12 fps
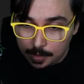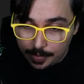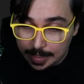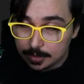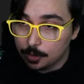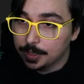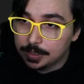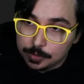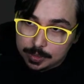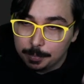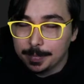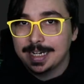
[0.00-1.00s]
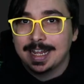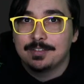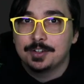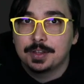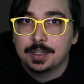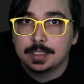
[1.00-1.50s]
That's going to commit
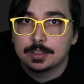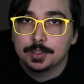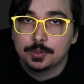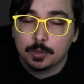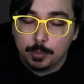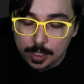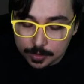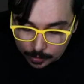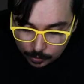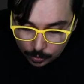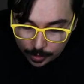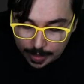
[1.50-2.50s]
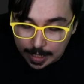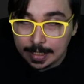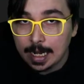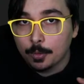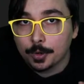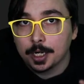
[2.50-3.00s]
everything to the repository, and
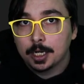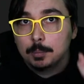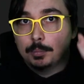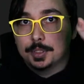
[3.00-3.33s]
now we're going to